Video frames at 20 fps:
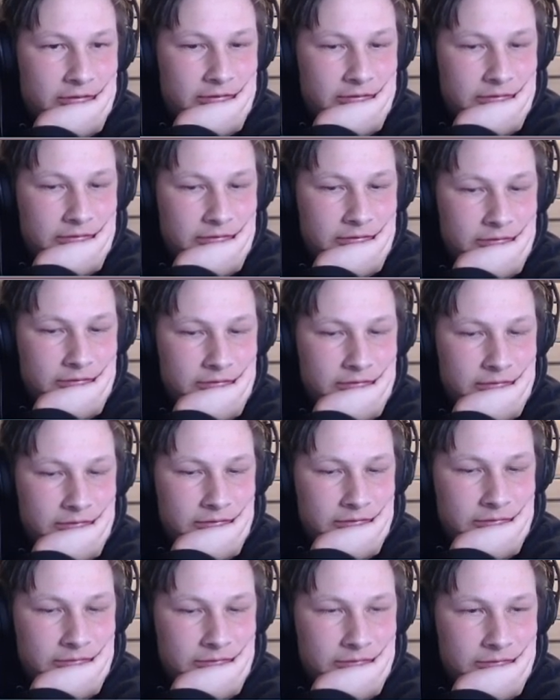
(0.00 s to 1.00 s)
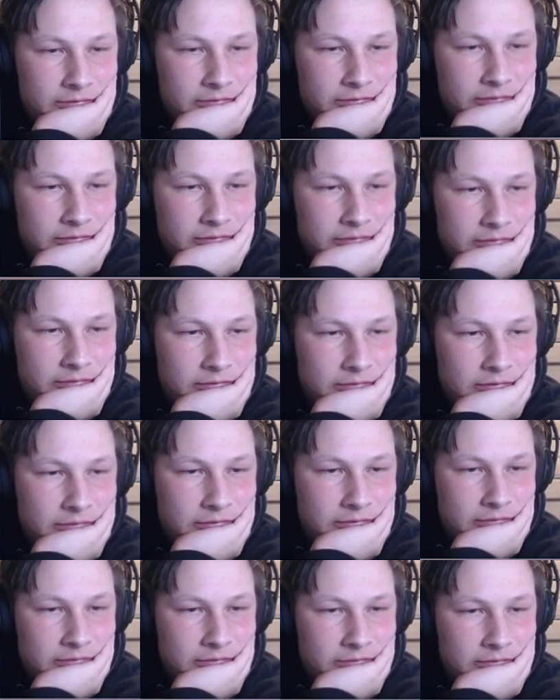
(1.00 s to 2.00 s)

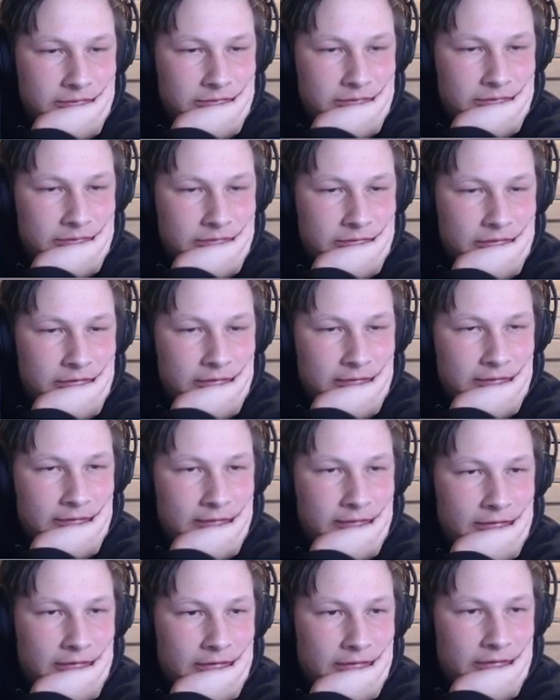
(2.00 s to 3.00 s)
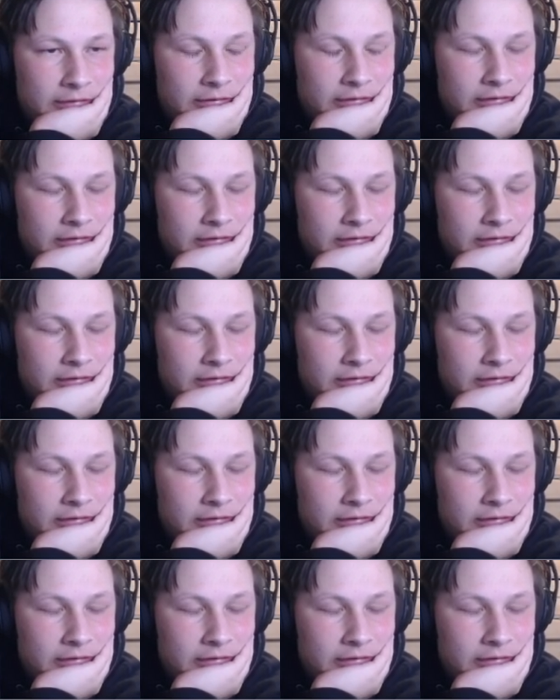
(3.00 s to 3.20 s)
[no speech]